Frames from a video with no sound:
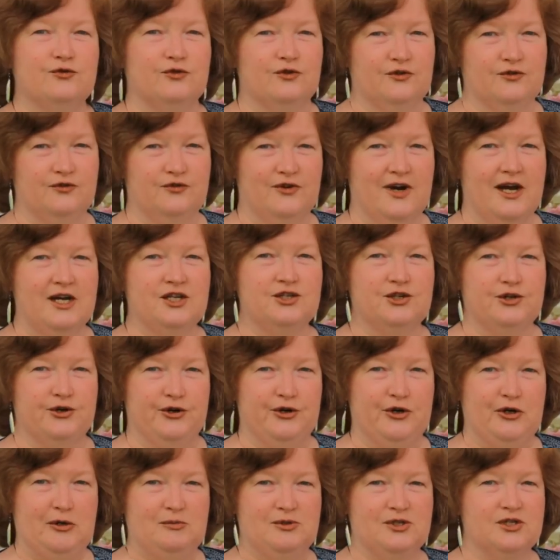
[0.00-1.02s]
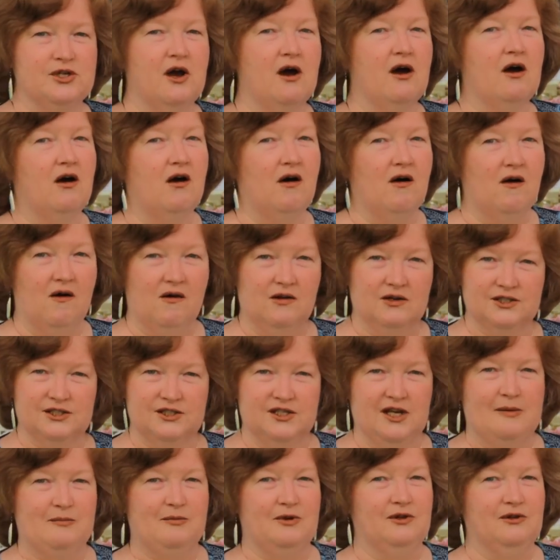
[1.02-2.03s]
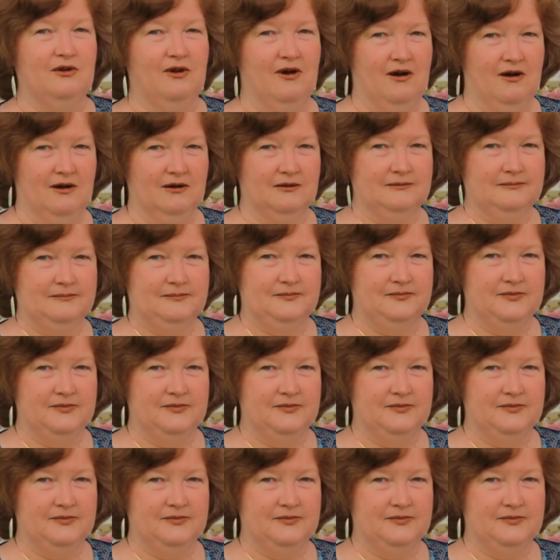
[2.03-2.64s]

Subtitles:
for fresh herbs all summer long.